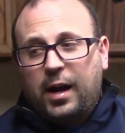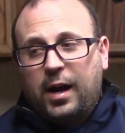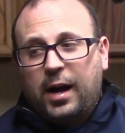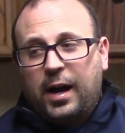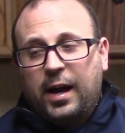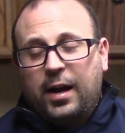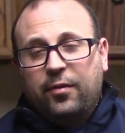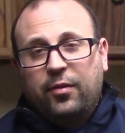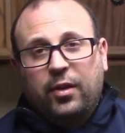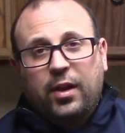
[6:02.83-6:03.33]
I
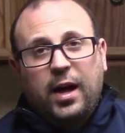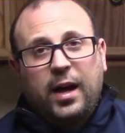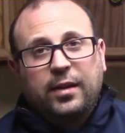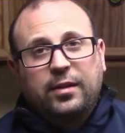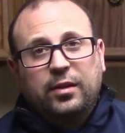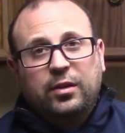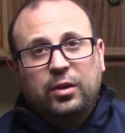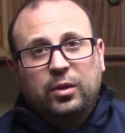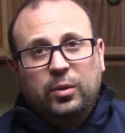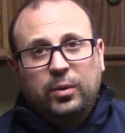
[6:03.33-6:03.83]
have a lot
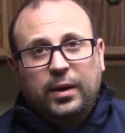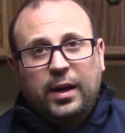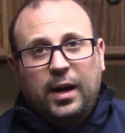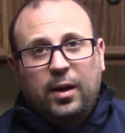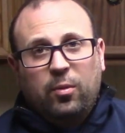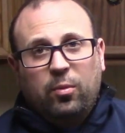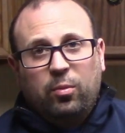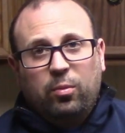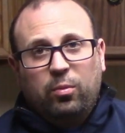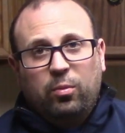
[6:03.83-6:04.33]
to do
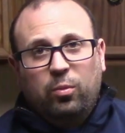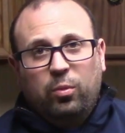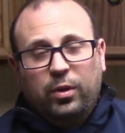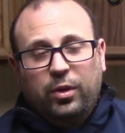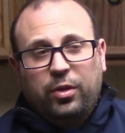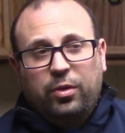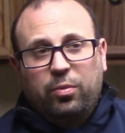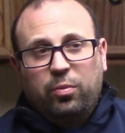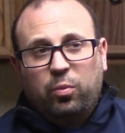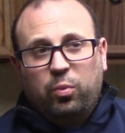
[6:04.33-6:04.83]
yet
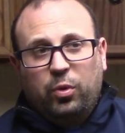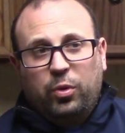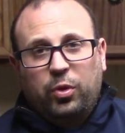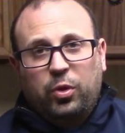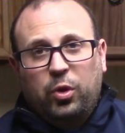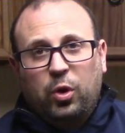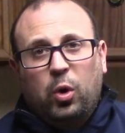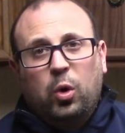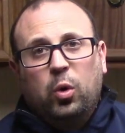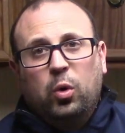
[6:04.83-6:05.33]
with
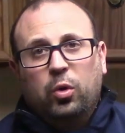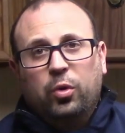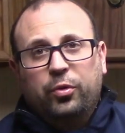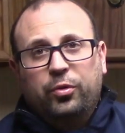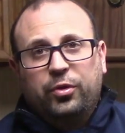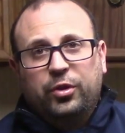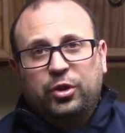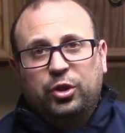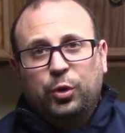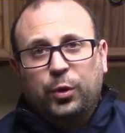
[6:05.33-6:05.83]
the whole
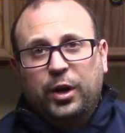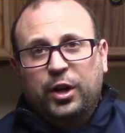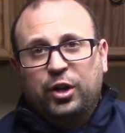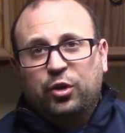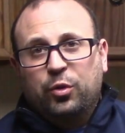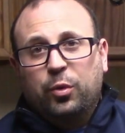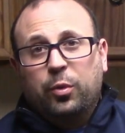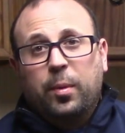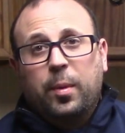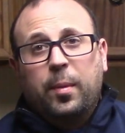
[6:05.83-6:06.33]
situation
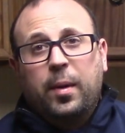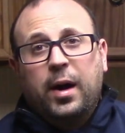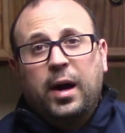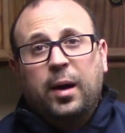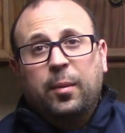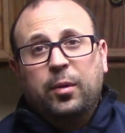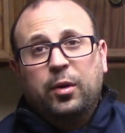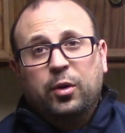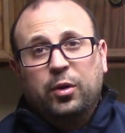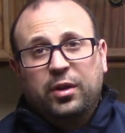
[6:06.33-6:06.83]
with my
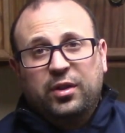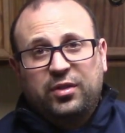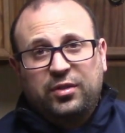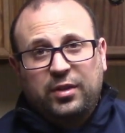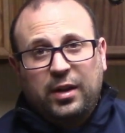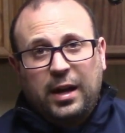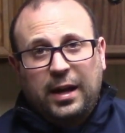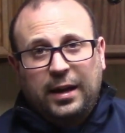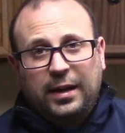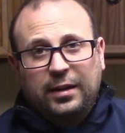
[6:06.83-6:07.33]
mom and her
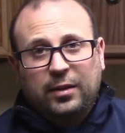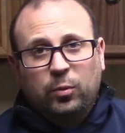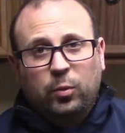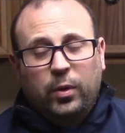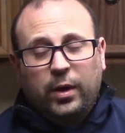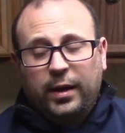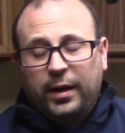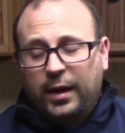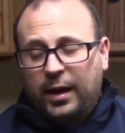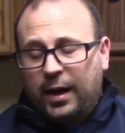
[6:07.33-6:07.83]
estate and
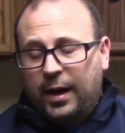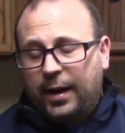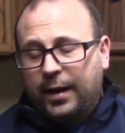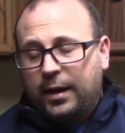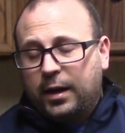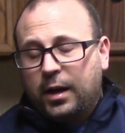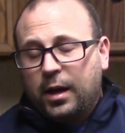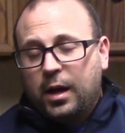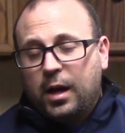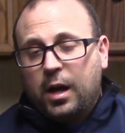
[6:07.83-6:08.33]
whatnot.
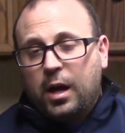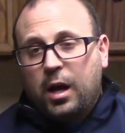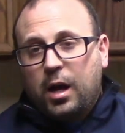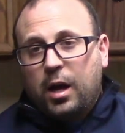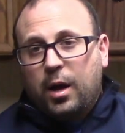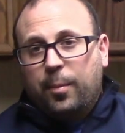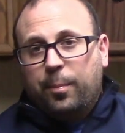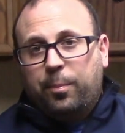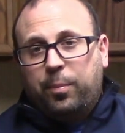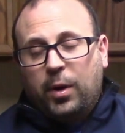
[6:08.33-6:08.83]

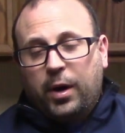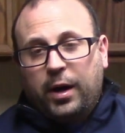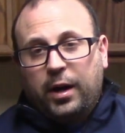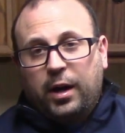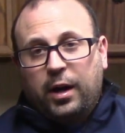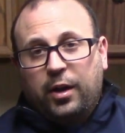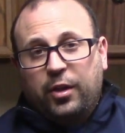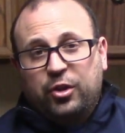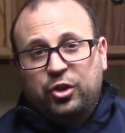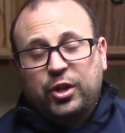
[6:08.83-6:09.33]

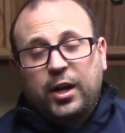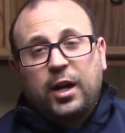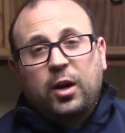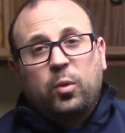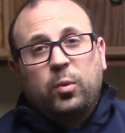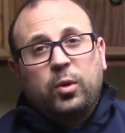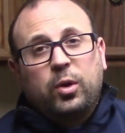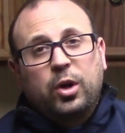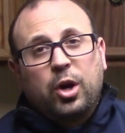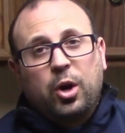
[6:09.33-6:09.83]
But the channel
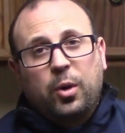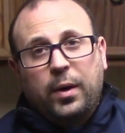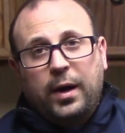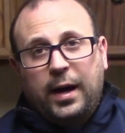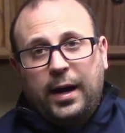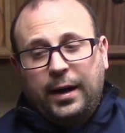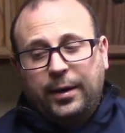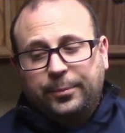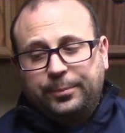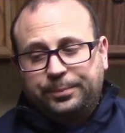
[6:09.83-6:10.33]
will go
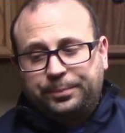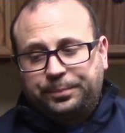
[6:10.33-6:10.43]
on.